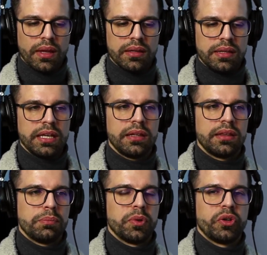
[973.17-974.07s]

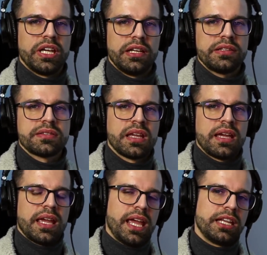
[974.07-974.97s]
plugins,
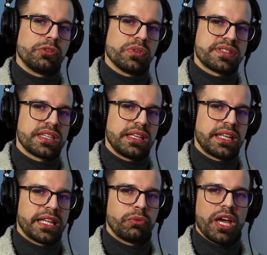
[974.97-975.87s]
and you will see
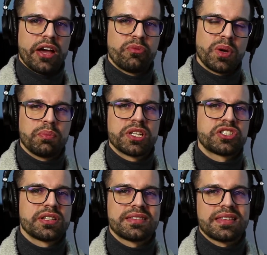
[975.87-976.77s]
that we have pretty
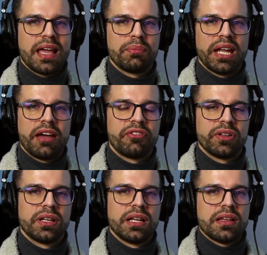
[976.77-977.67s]
much the same
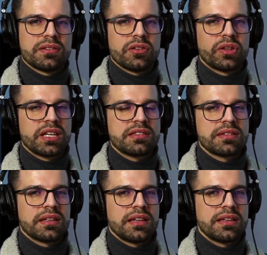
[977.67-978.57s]
level. So
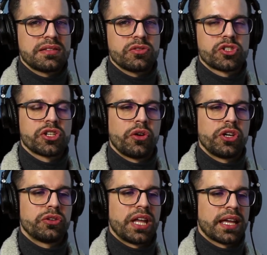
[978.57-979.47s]
this is to show
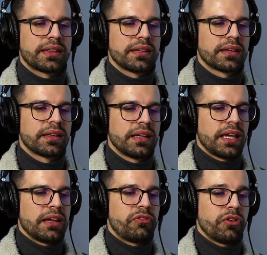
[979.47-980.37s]
you that
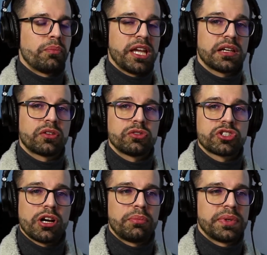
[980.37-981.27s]
if you make a good
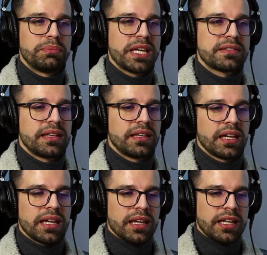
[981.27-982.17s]
job in mixing,
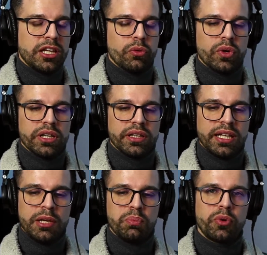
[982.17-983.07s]
you will
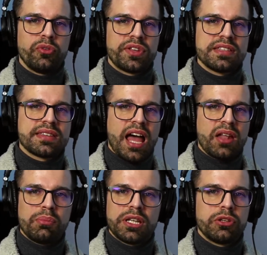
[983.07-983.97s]
improve the
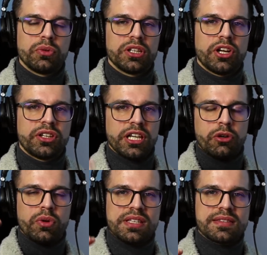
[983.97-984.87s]
sound, but you will not
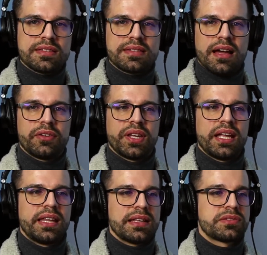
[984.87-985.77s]
increase the sound.
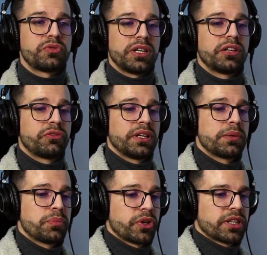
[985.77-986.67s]
And that's really, really
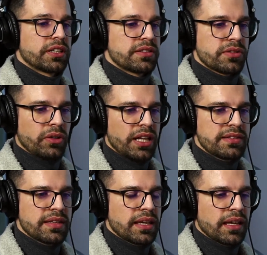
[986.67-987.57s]
important. So let's
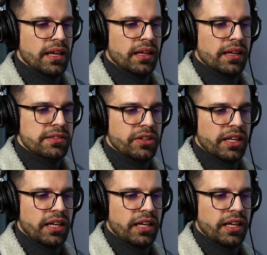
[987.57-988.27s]
see. As you can